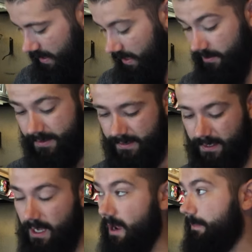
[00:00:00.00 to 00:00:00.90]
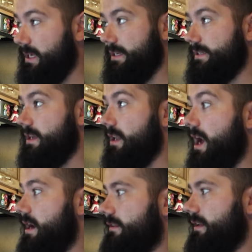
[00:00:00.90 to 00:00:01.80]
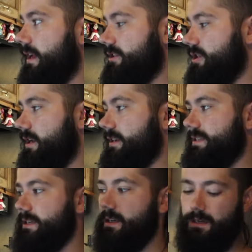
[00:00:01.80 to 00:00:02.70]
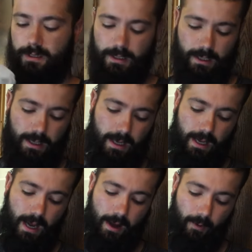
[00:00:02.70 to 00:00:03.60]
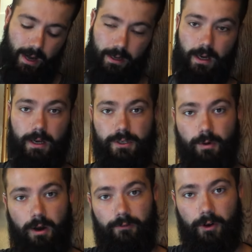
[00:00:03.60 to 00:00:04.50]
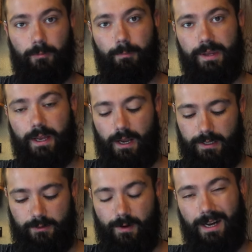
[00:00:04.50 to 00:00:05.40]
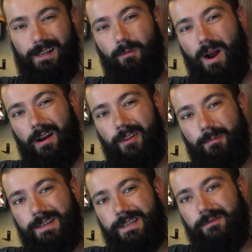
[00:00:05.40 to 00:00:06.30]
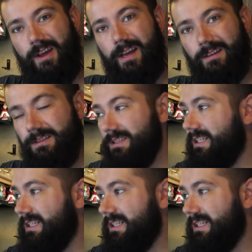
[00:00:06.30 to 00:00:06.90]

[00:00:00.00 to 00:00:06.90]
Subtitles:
I use this a lot because a lot of the electronics in here, I went and got 12 volt, but then I directly wired them into the van.